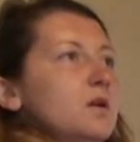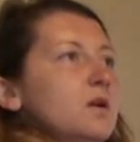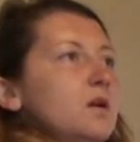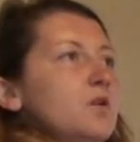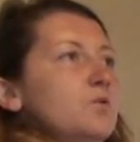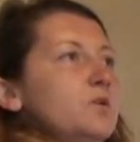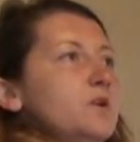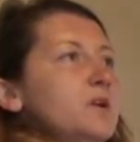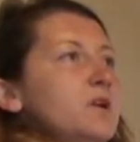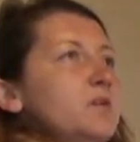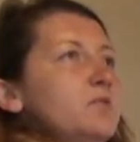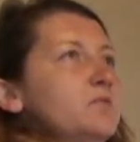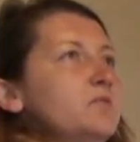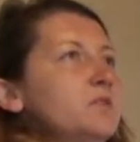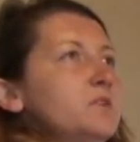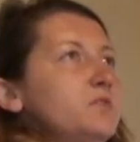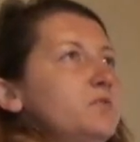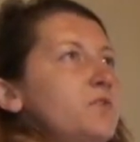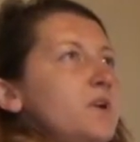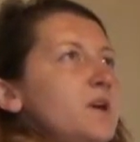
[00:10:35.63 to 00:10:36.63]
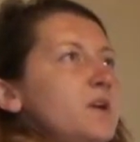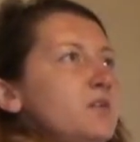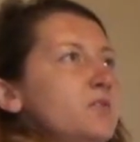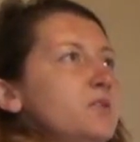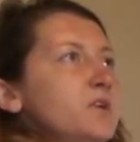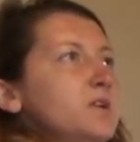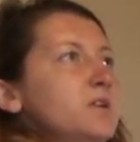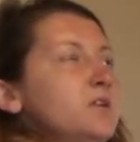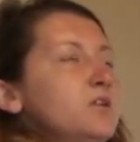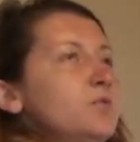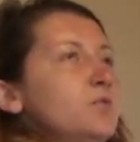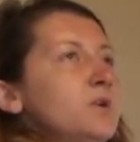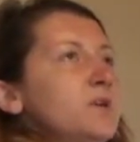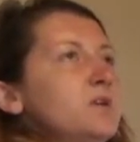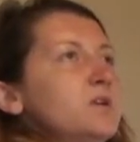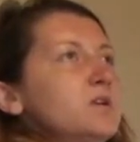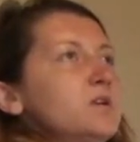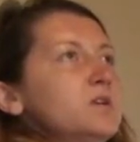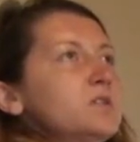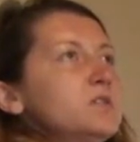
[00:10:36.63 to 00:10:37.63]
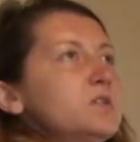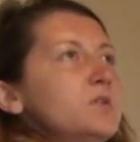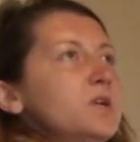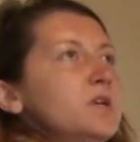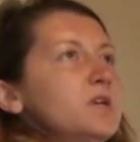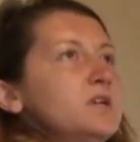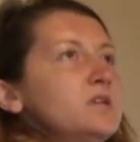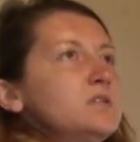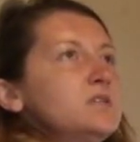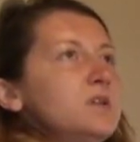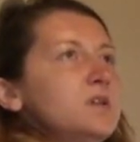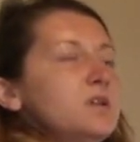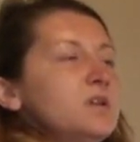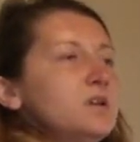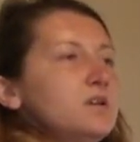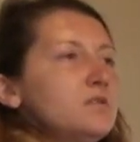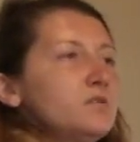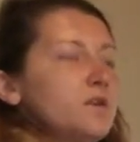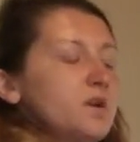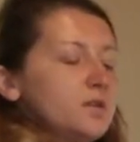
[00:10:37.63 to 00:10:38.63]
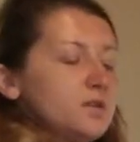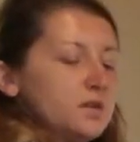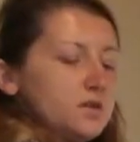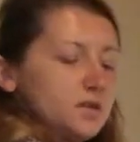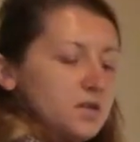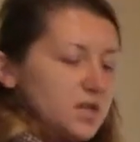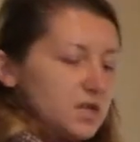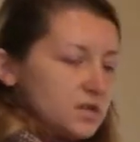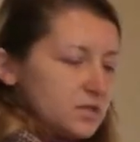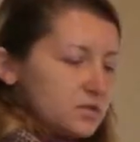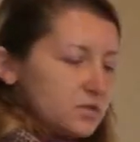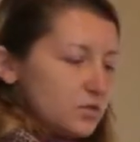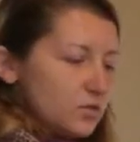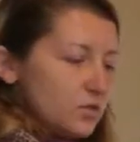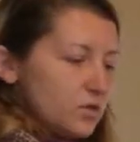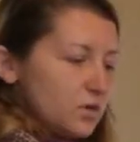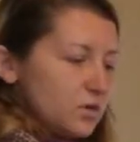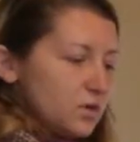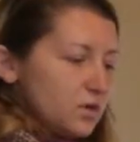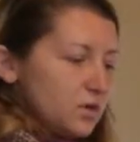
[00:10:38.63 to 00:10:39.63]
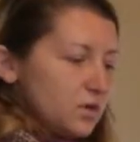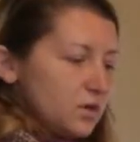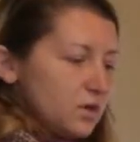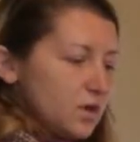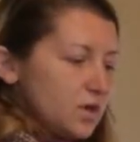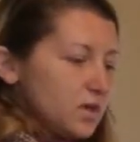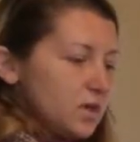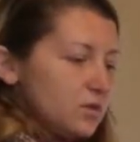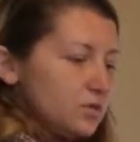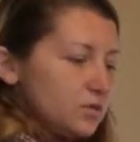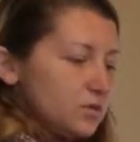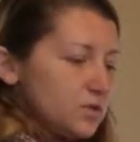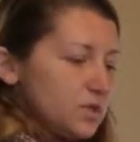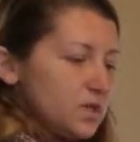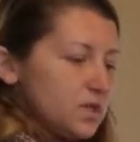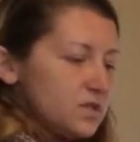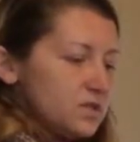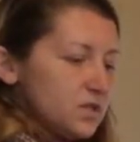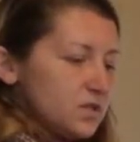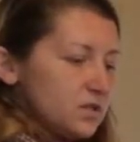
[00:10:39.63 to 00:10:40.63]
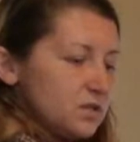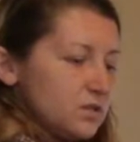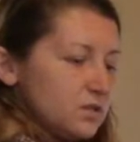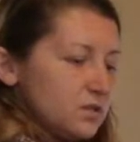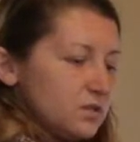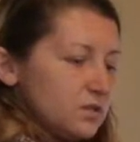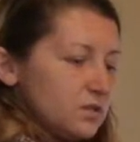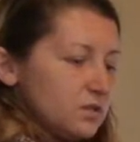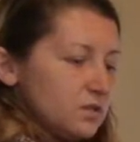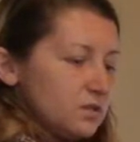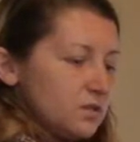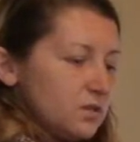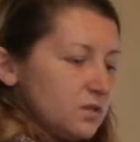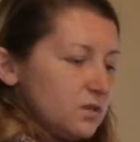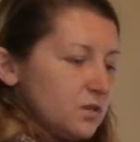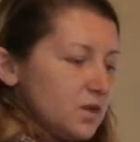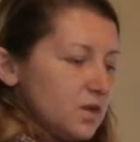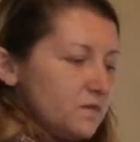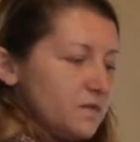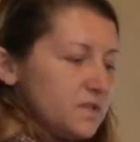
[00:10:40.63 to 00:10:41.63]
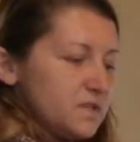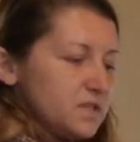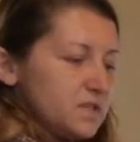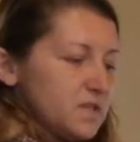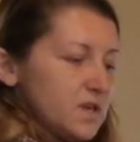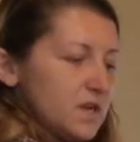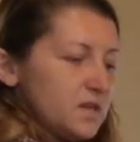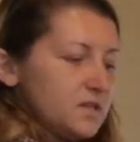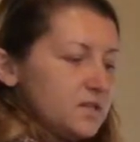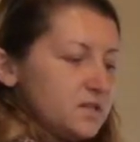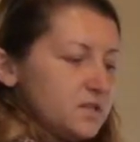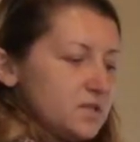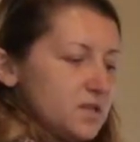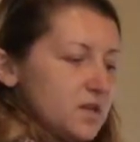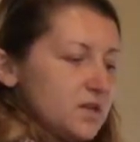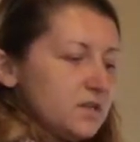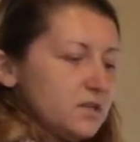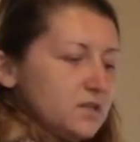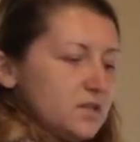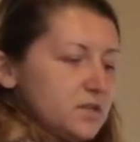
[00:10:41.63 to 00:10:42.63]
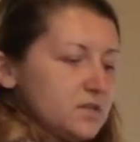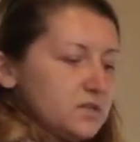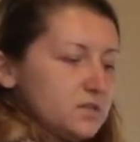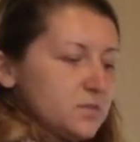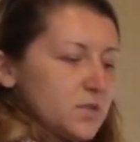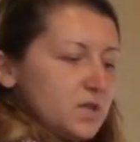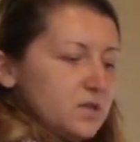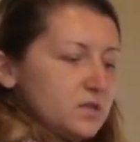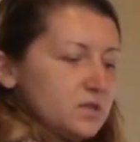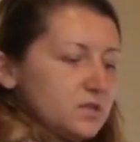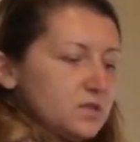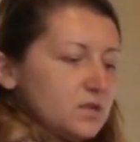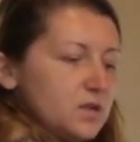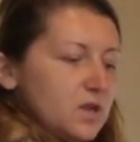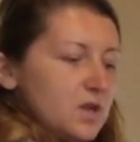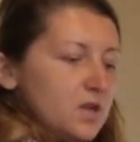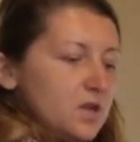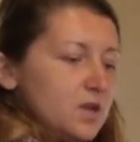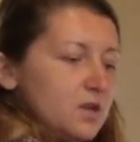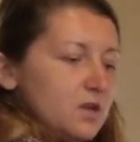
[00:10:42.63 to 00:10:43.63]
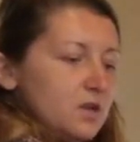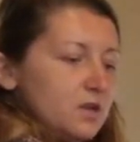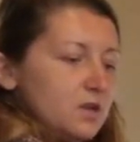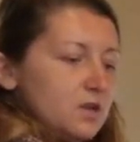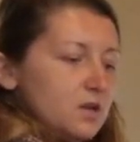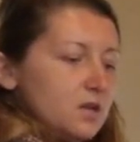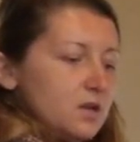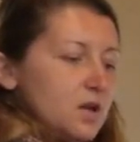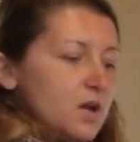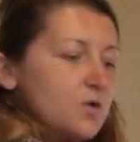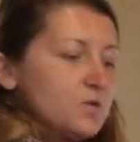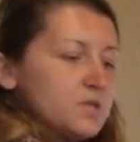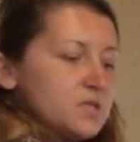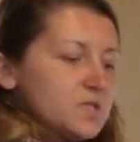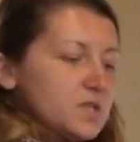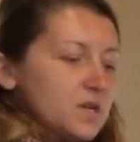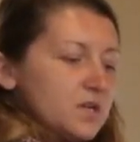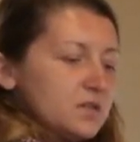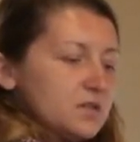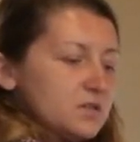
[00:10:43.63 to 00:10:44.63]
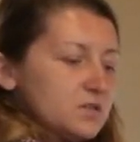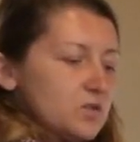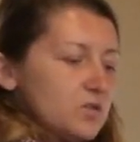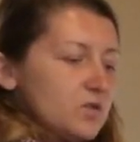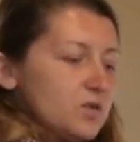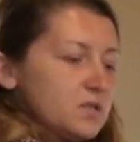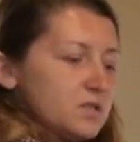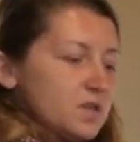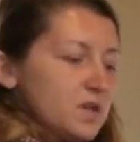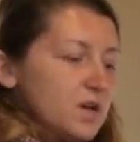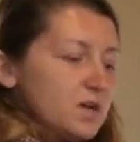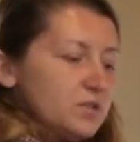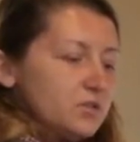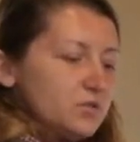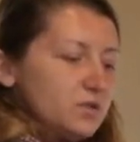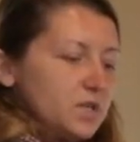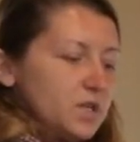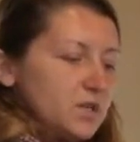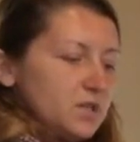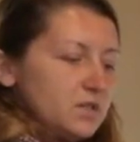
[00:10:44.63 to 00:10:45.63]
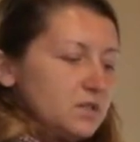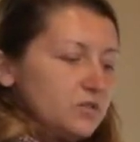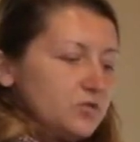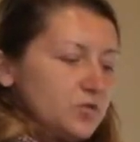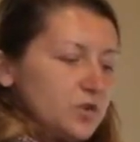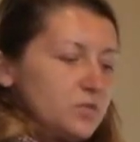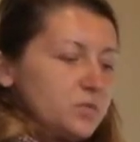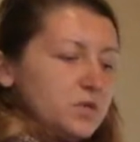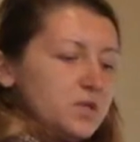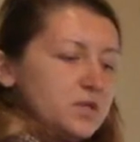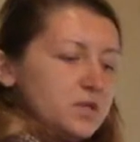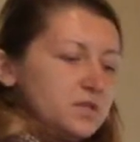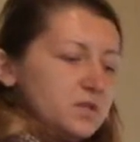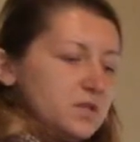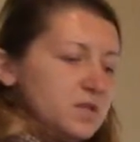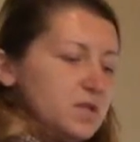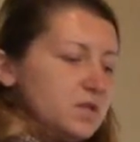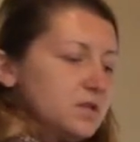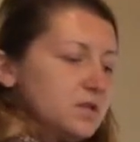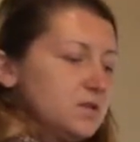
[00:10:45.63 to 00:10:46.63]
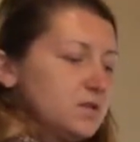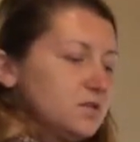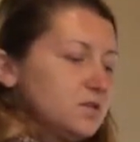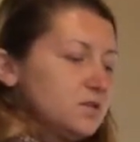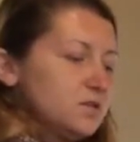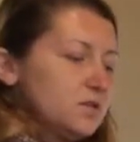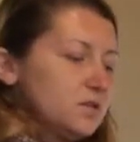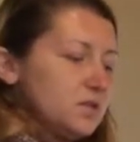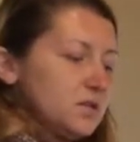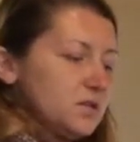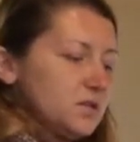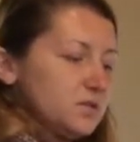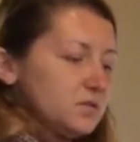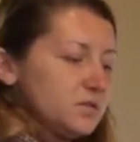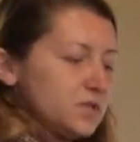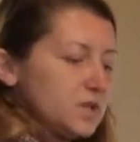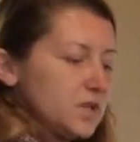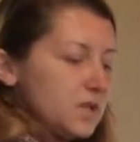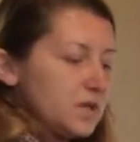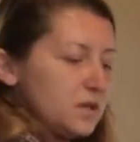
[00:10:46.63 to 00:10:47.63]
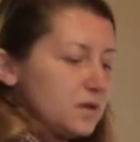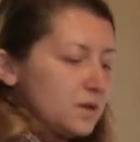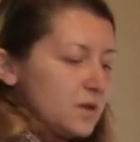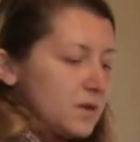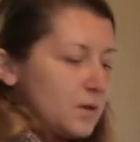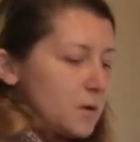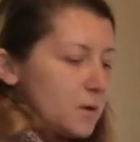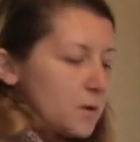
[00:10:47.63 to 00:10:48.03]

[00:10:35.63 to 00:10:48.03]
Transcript: I will have the fire ready quicker so I can take care of other things, or I can do this and if it's done, it doesn't matter how it's done, as long as I don't get in trouble at the end of the day.